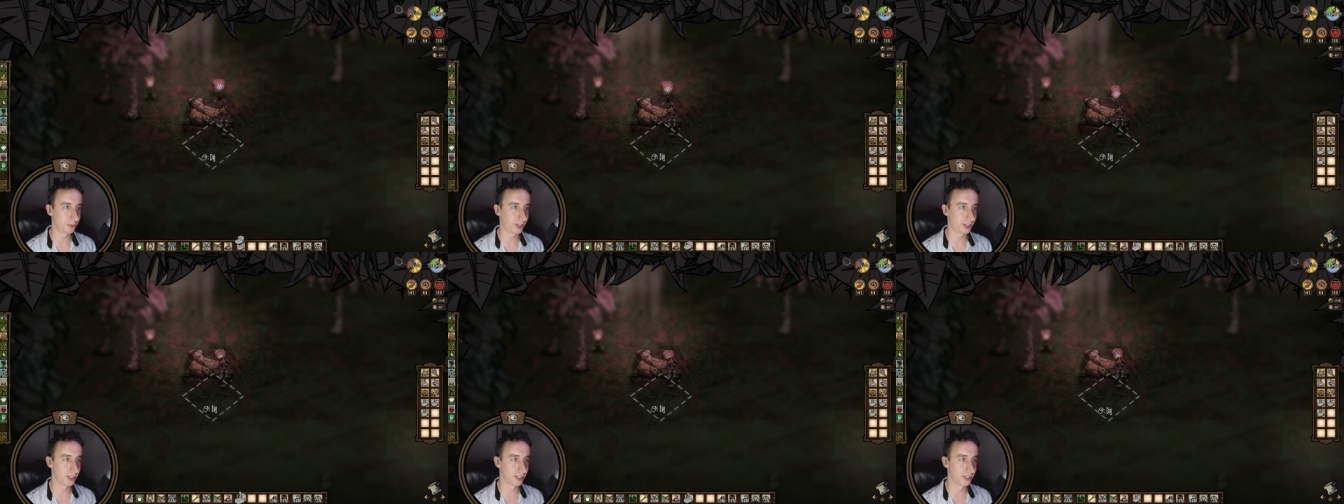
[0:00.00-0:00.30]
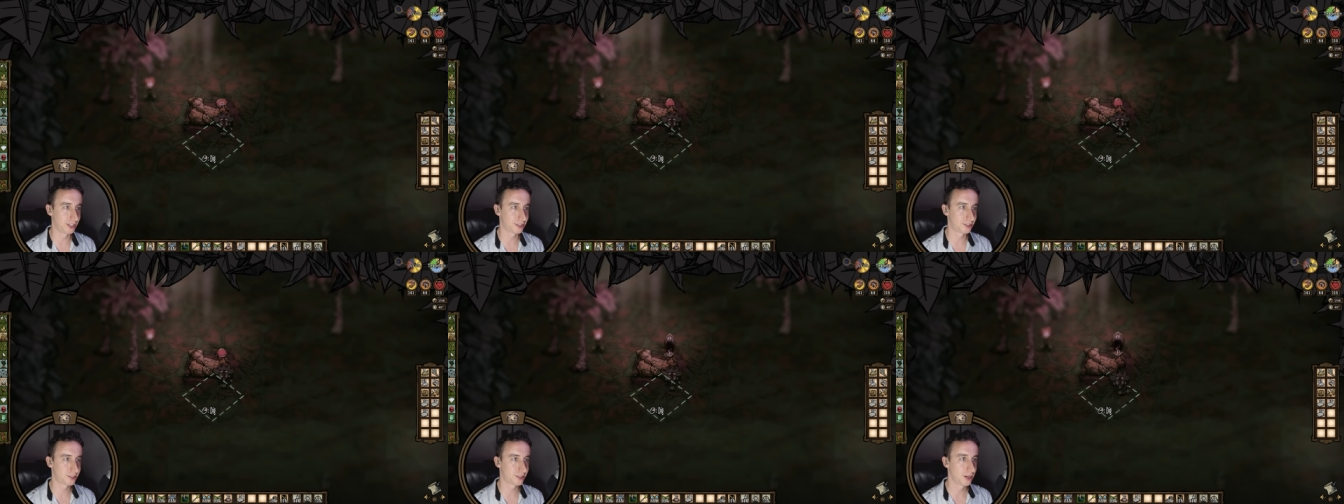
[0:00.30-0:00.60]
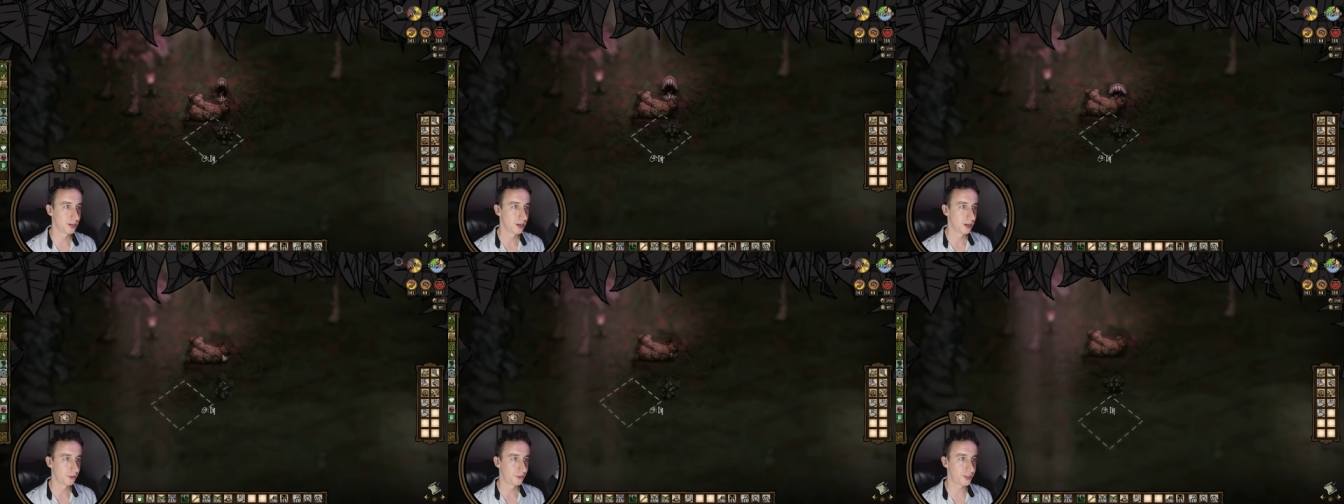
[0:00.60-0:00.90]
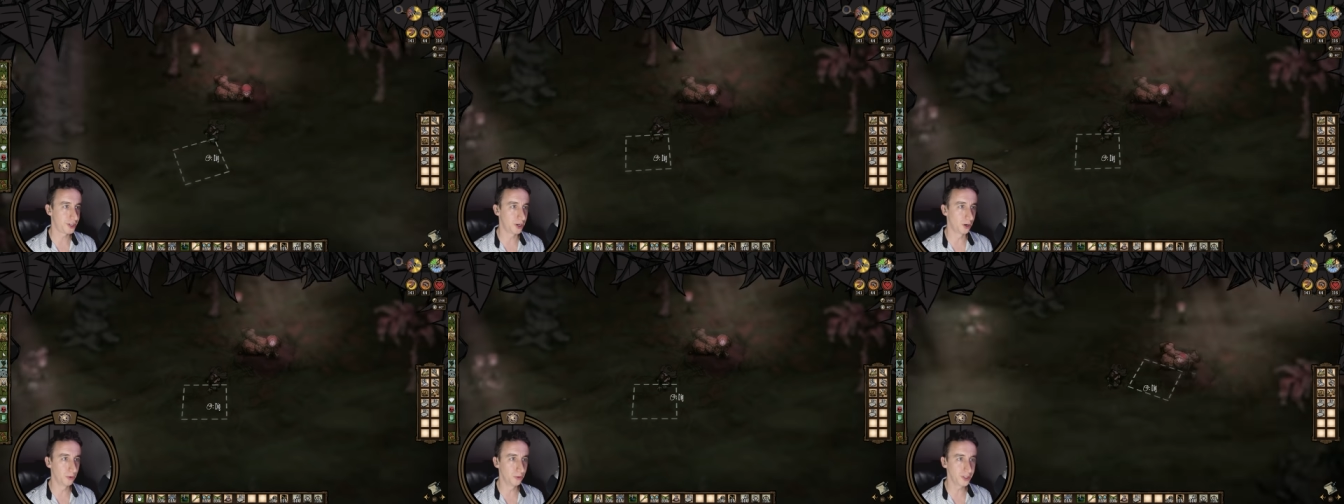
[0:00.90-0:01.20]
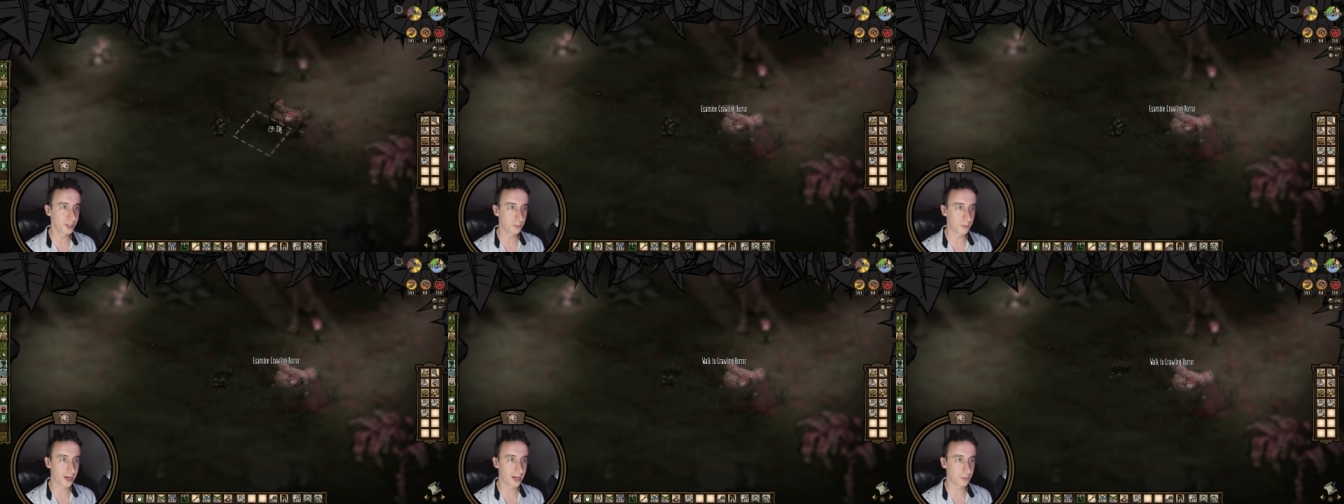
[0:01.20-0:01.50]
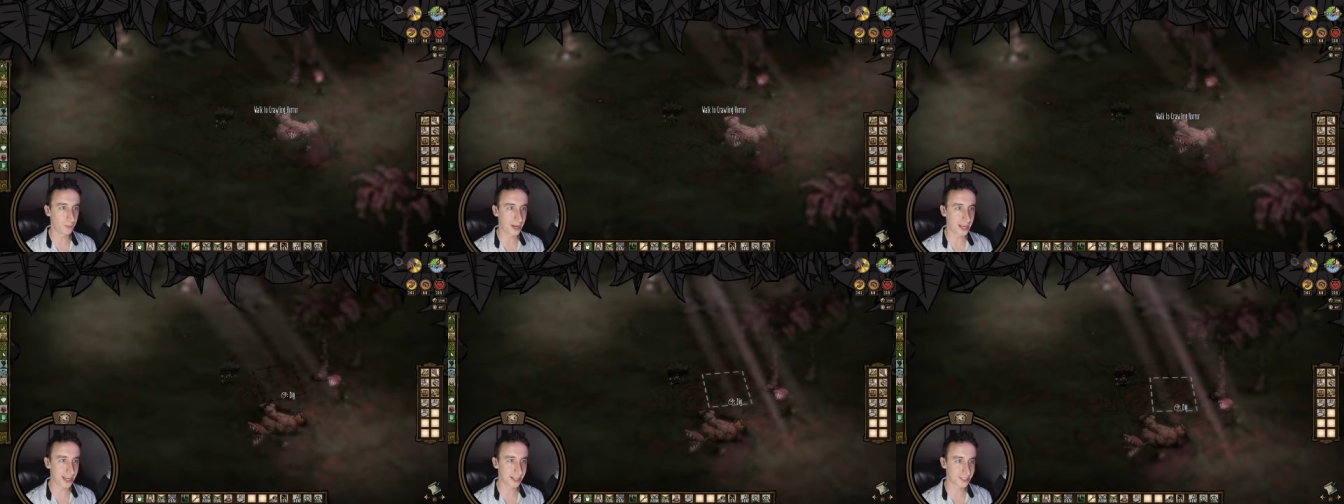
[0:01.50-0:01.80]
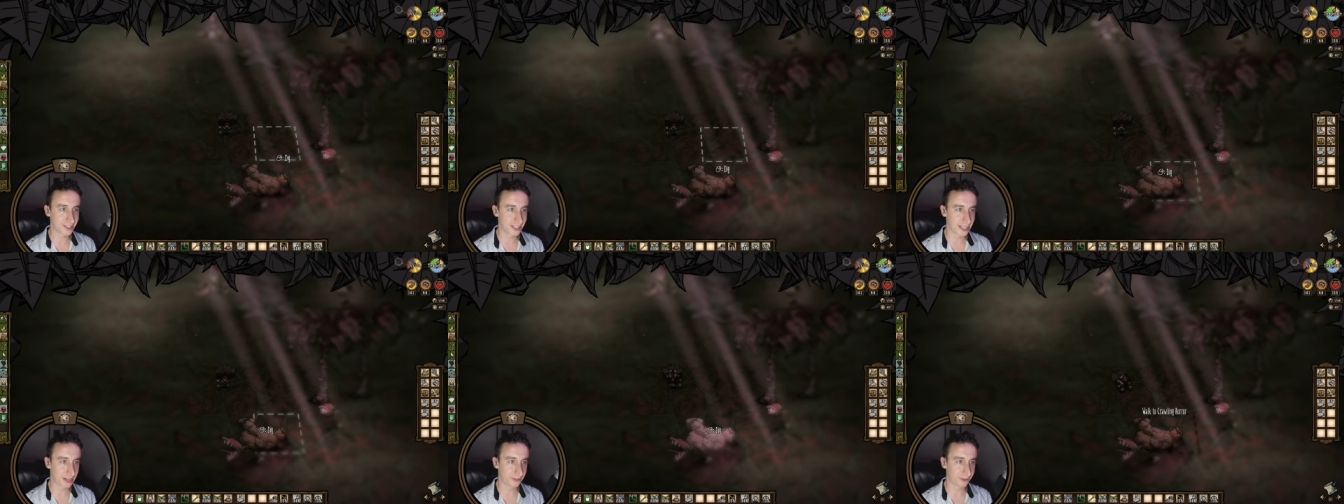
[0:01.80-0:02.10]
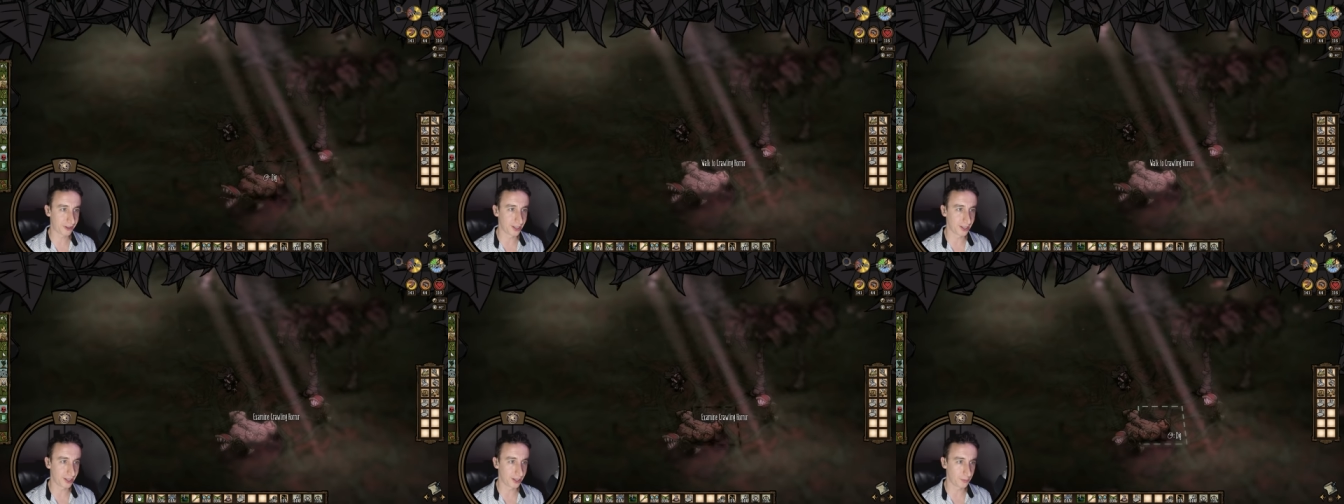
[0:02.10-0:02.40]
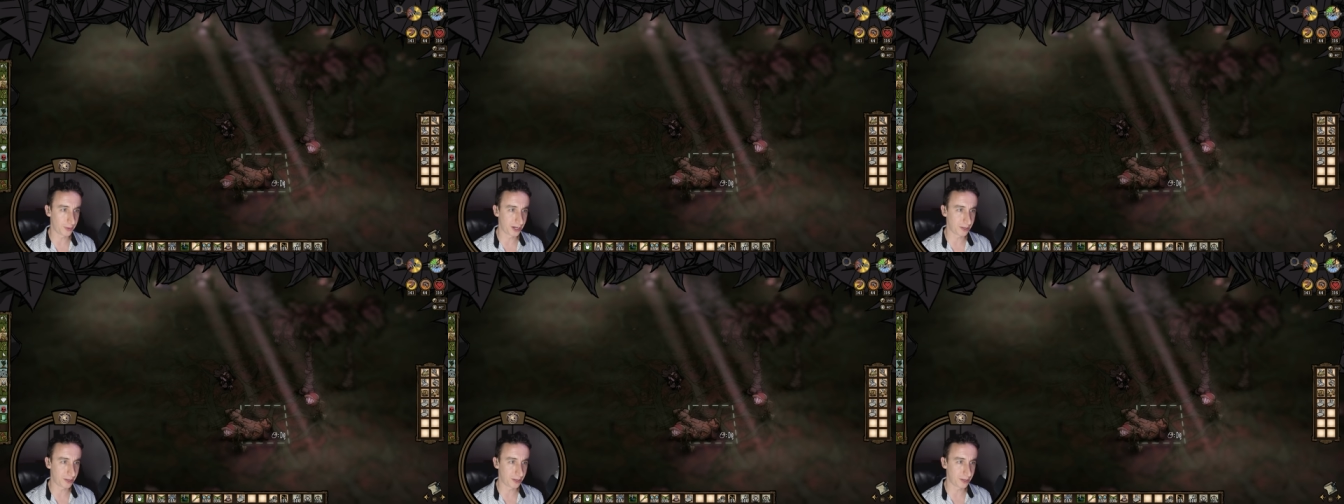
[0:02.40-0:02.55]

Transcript: because the only way Wagstaff can get...